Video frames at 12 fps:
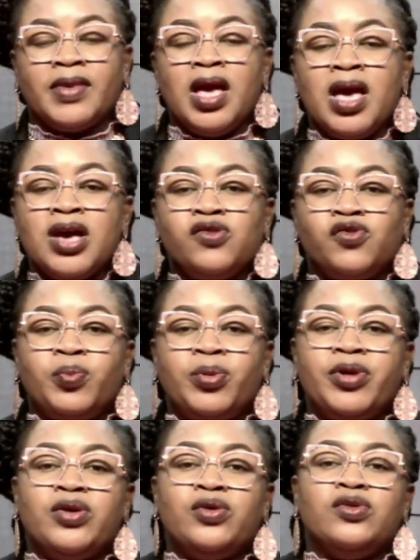Super
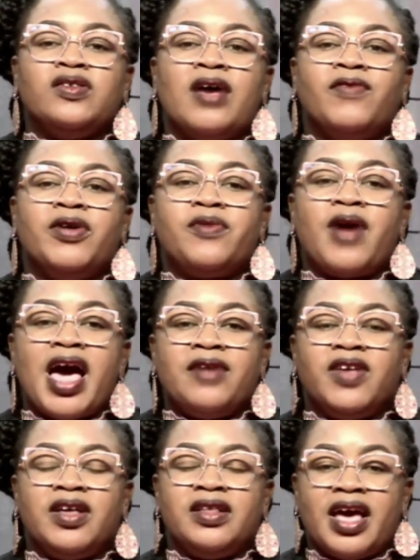Eagles have arrived
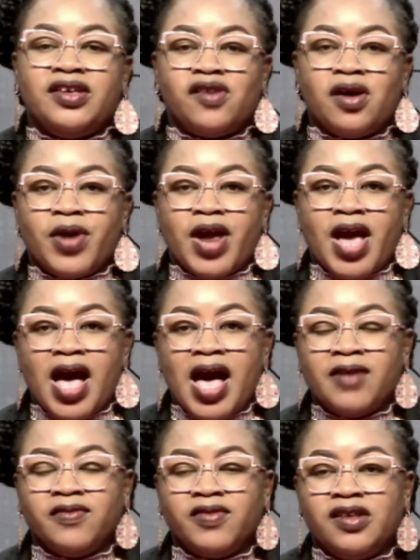in Nigeria
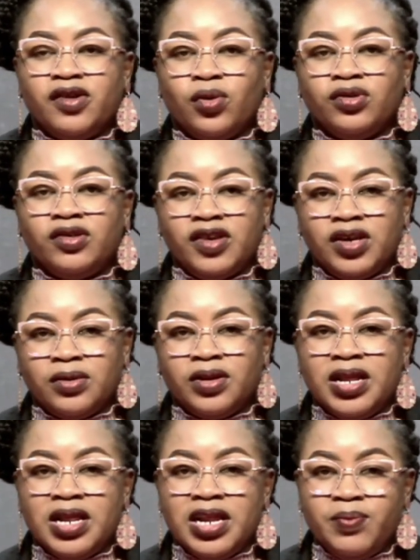after the ordeal
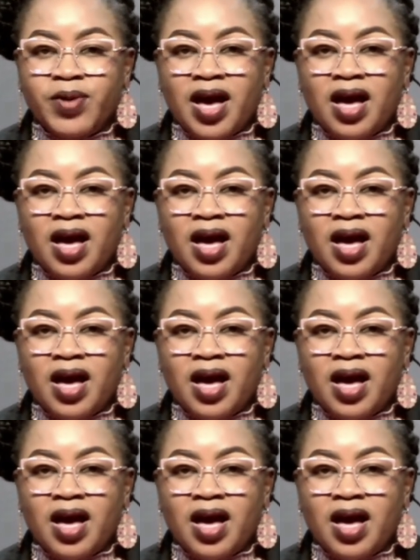in Libya